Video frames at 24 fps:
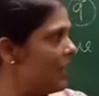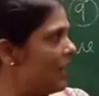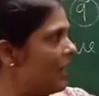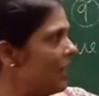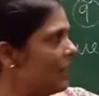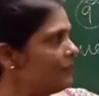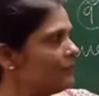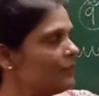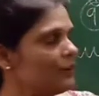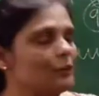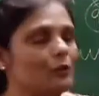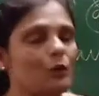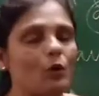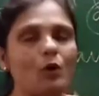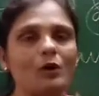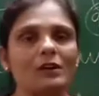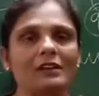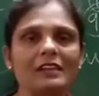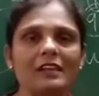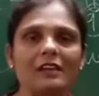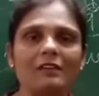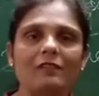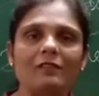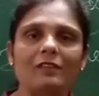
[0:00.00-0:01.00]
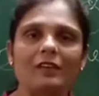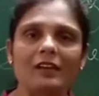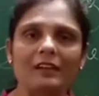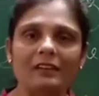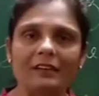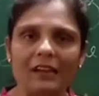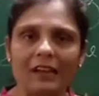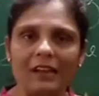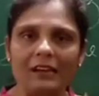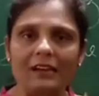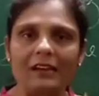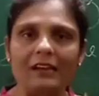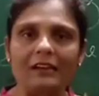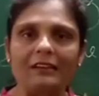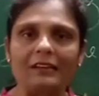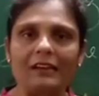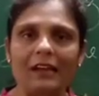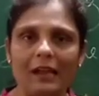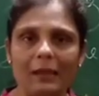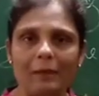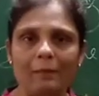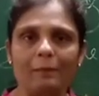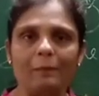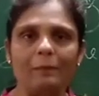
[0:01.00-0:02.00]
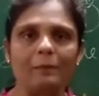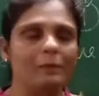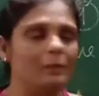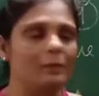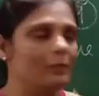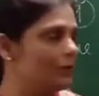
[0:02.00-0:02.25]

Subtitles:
and we don't give it any time.